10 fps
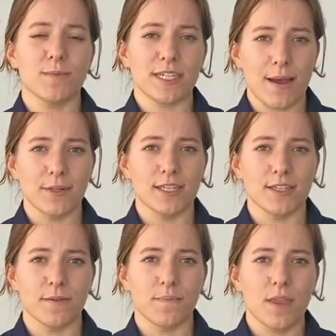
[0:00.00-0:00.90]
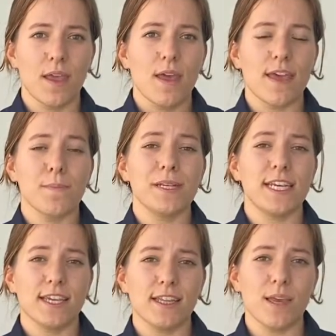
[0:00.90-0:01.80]
metabolism, they are
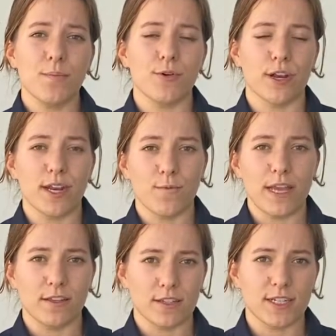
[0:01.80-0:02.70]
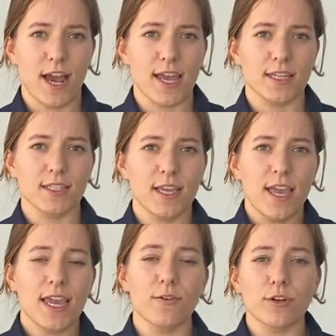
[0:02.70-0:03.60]
particularly important in weight loss diets
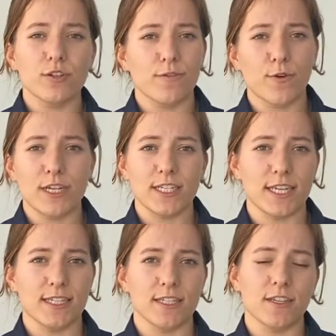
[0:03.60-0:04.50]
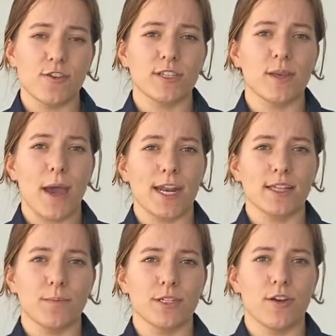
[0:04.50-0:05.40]
in order to avoid diseases such as
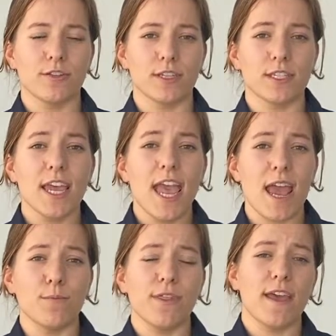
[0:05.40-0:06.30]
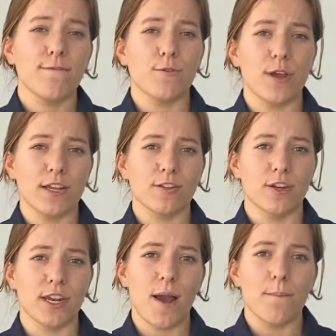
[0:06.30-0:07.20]
hepatic lipidosis, and were therefore
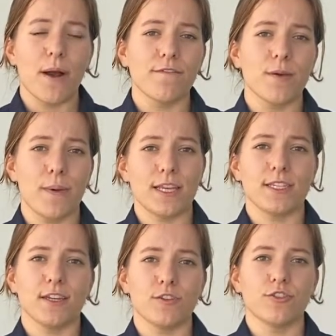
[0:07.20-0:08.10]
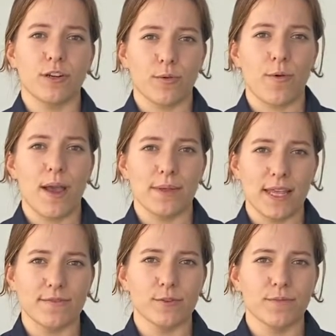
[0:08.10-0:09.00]
included above the basic nutrient requirement level.